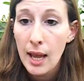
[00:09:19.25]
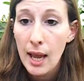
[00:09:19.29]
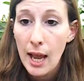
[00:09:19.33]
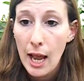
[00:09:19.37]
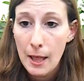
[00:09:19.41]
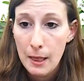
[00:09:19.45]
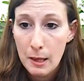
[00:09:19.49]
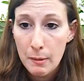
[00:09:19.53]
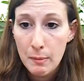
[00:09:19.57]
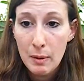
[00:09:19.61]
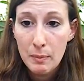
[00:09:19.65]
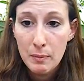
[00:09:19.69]

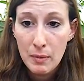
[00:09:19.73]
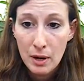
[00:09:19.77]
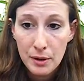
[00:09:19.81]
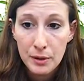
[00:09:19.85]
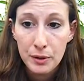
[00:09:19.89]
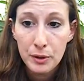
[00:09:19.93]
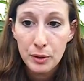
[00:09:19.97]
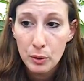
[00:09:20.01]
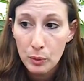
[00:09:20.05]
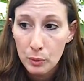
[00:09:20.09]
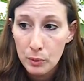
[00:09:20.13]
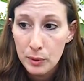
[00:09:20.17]
And then my
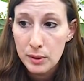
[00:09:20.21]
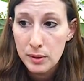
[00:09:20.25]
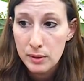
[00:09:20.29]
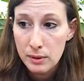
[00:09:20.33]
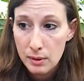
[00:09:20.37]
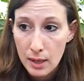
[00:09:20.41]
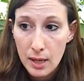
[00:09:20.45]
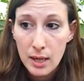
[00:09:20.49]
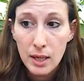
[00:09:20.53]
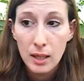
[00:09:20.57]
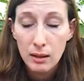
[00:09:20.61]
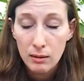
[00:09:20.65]
mother who was
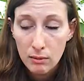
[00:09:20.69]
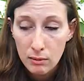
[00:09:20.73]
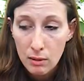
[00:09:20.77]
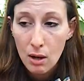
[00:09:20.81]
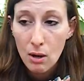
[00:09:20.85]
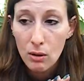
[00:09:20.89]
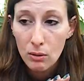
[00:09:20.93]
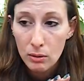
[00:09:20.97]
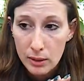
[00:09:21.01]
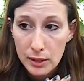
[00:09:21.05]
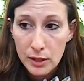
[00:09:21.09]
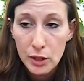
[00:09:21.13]
like,
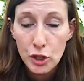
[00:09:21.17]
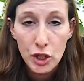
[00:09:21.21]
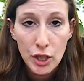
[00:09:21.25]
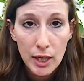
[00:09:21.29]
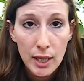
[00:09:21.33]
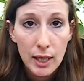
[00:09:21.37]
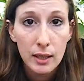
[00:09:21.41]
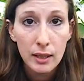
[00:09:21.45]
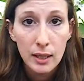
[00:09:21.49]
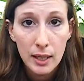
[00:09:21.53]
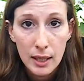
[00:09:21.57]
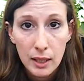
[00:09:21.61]
no,
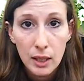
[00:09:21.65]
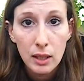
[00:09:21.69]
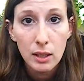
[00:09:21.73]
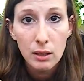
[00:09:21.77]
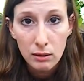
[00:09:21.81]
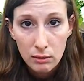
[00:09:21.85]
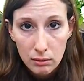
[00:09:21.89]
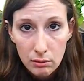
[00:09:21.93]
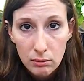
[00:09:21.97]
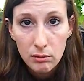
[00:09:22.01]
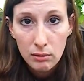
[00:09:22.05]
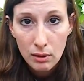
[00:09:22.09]
legit, like
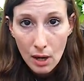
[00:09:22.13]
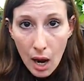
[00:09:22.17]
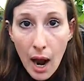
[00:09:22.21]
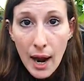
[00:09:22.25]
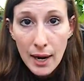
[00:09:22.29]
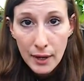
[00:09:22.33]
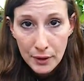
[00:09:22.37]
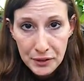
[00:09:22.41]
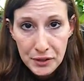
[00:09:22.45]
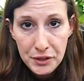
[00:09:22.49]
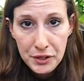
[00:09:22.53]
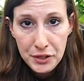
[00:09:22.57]

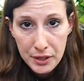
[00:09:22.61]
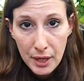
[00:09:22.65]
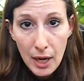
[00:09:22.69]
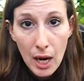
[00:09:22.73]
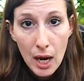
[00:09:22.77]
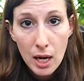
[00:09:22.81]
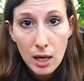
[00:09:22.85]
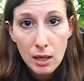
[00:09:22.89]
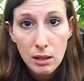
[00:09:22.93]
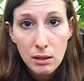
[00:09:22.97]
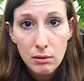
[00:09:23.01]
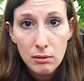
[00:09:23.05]
I
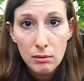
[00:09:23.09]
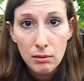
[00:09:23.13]
understand.